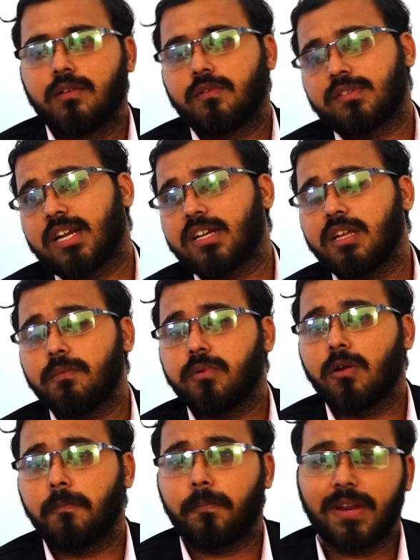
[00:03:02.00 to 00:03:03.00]
starting
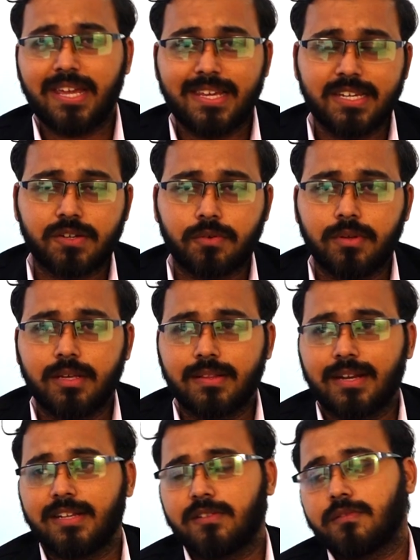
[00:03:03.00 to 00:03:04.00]
from prehistory,
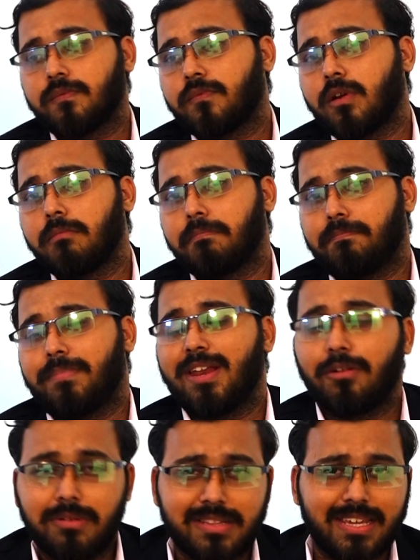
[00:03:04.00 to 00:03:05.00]
that is from
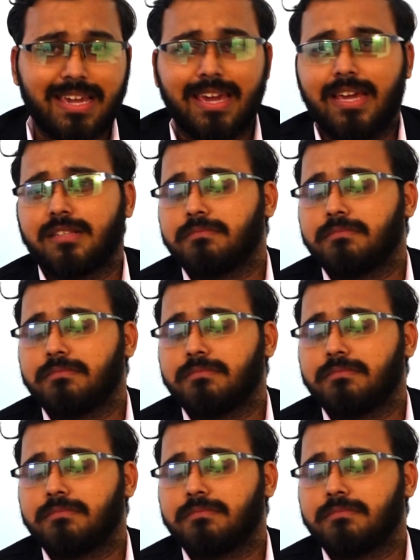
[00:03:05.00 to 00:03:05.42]
Paleolithic age,